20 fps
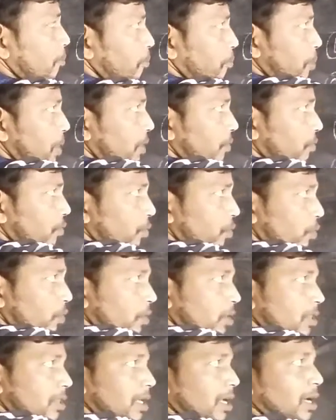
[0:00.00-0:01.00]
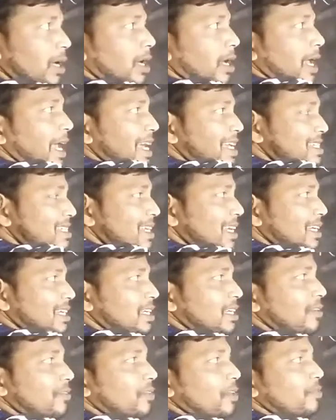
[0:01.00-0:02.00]
before the
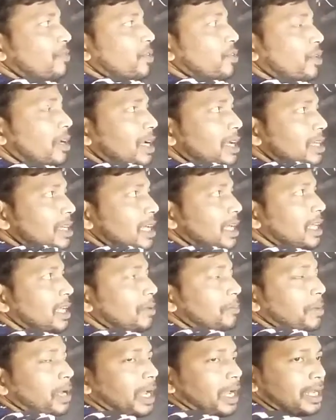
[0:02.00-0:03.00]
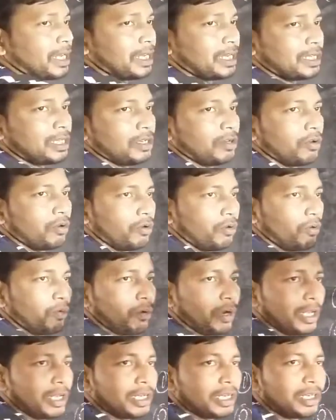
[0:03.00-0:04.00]
adjective, if you get any bracket
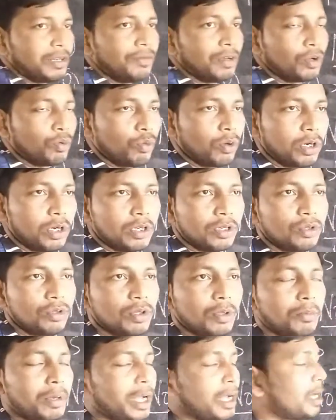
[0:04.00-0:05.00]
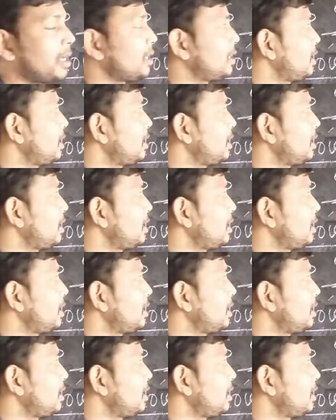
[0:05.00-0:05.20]
or any given word into the bracket,